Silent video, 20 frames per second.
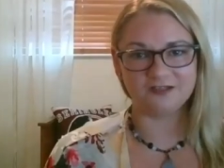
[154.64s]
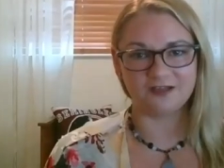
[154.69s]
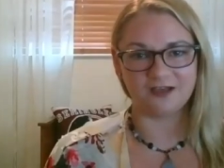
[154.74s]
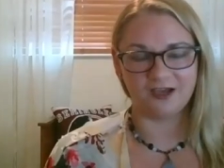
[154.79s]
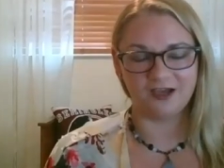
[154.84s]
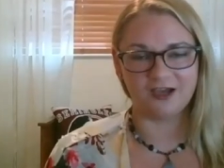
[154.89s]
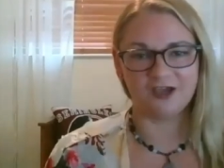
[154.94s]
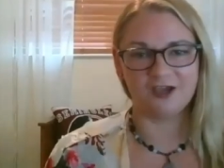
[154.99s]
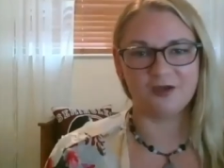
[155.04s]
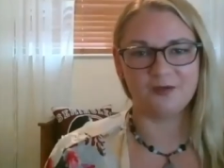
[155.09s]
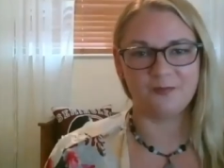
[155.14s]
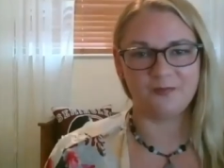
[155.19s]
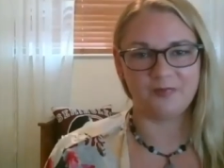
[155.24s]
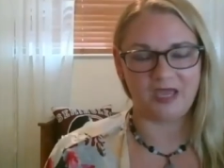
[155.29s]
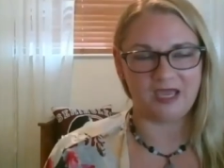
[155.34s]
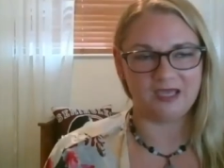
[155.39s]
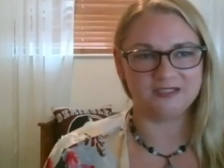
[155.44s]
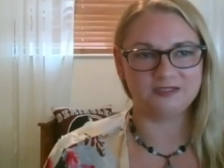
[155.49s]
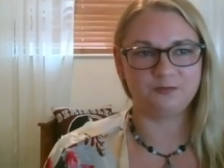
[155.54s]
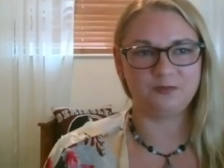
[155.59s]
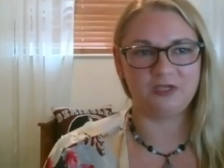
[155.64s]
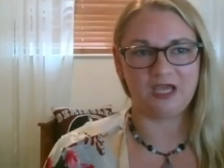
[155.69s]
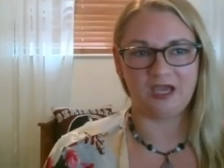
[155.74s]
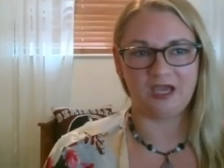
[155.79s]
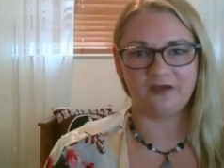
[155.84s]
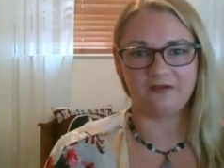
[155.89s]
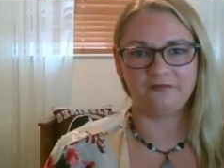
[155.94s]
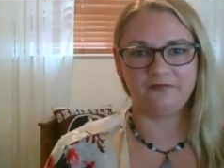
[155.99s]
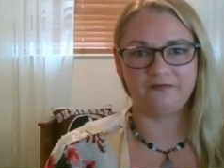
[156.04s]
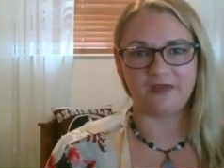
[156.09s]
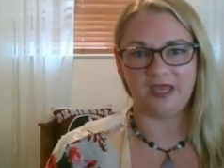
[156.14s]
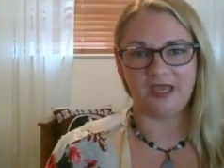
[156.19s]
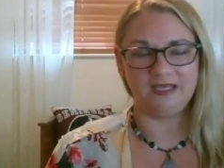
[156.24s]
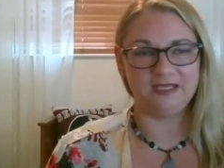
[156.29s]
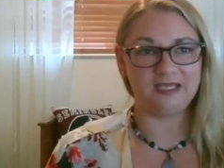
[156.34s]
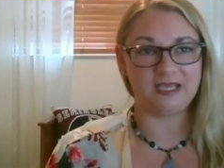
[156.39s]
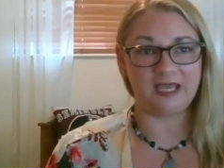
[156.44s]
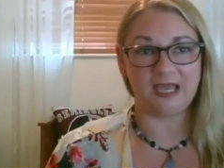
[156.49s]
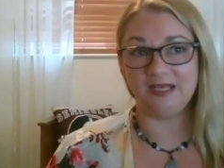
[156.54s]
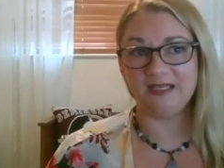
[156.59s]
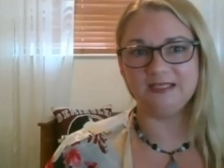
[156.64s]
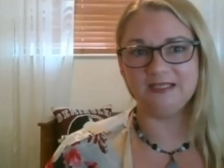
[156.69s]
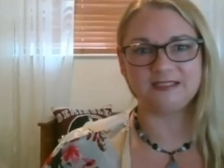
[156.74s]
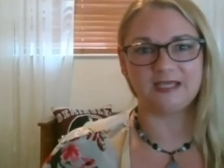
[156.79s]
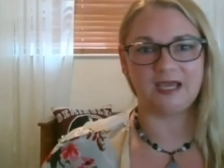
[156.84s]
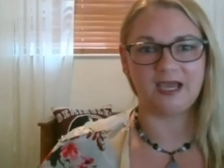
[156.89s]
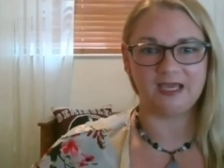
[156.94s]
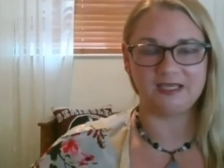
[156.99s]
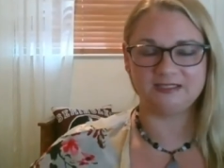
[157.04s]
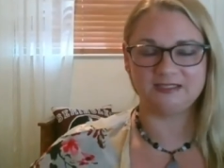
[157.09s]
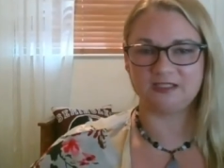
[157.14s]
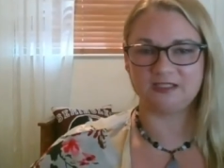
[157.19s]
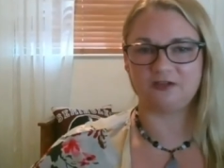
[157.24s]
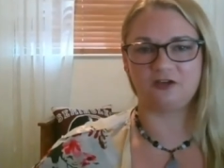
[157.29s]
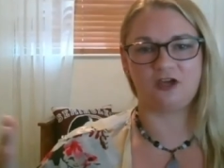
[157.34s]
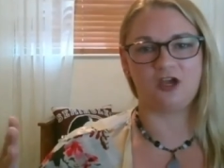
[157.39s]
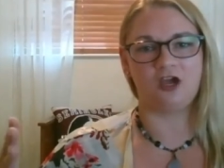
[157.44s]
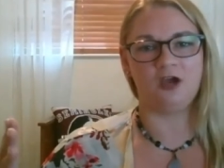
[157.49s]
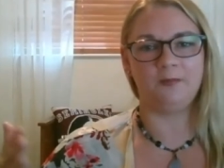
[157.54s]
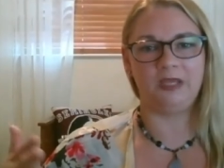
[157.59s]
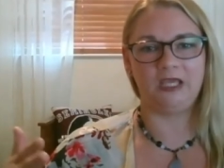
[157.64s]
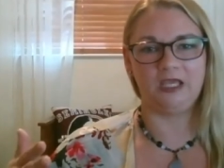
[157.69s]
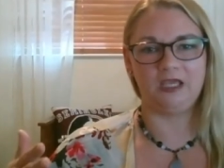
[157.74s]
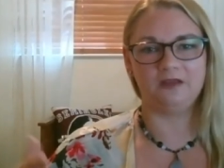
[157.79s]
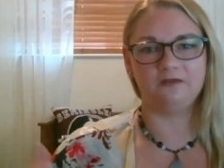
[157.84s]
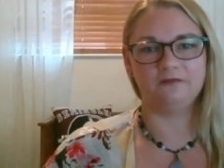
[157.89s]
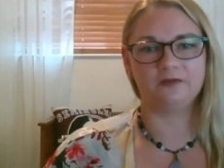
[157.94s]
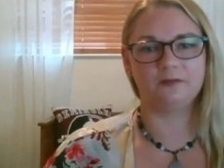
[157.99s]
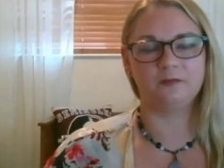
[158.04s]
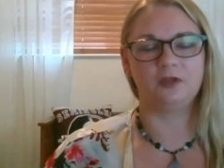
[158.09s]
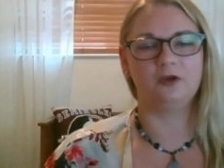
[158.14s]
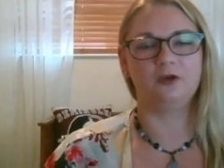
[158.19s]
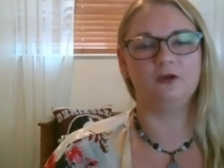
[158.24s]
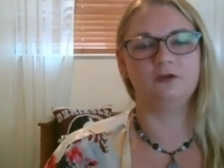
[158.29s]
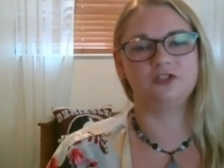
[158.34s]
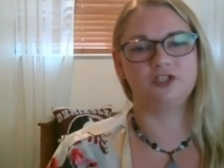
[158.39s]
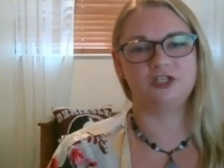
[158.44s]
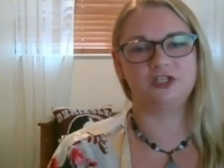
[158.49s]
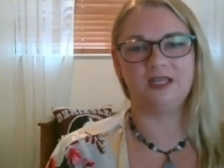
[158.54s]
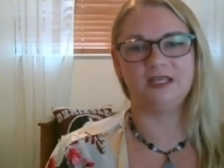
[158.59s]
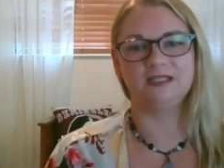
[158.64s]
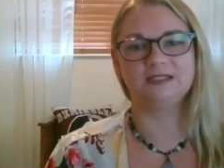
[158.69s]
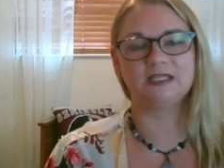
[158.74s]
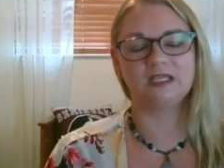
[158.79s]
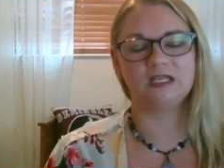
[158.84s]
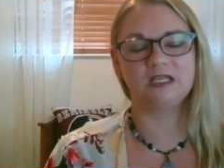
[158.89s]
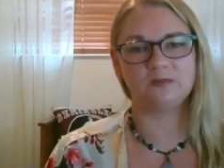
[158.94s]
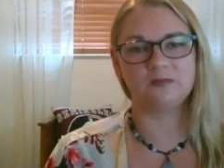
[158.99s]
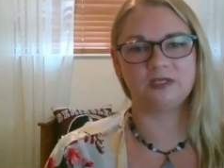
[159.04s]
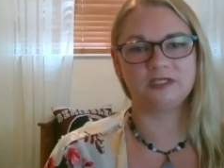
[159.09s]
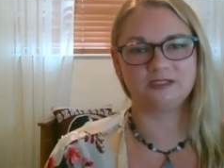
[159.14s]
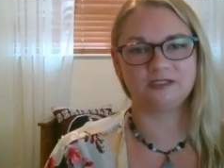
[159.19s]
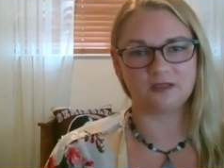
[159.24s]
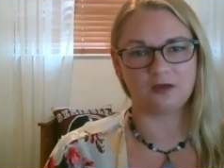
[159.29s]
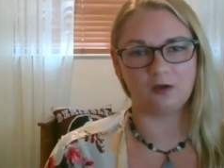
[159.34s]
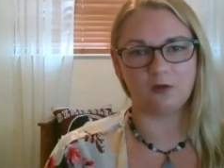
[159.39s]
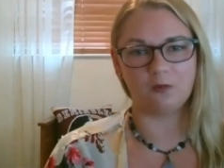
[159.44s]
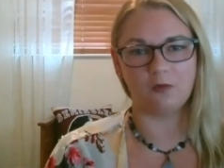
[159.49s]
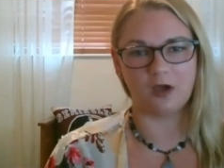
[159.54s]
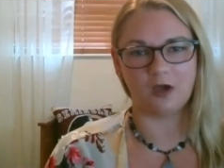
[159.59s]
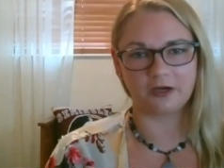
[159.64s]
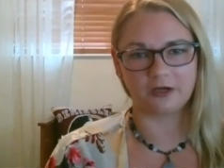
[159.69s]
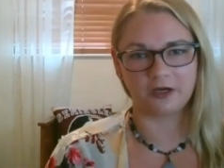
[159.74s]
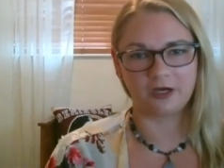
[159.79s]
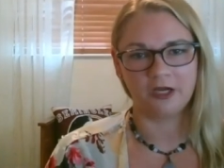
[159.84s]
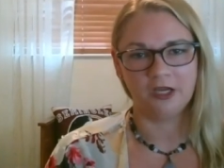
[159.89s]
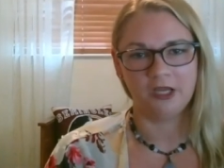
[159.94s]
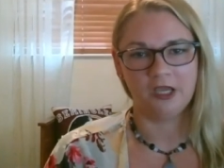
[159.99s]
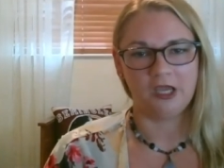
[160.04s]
As we have any tides that are coming in from the ocean, that's going to be salt water.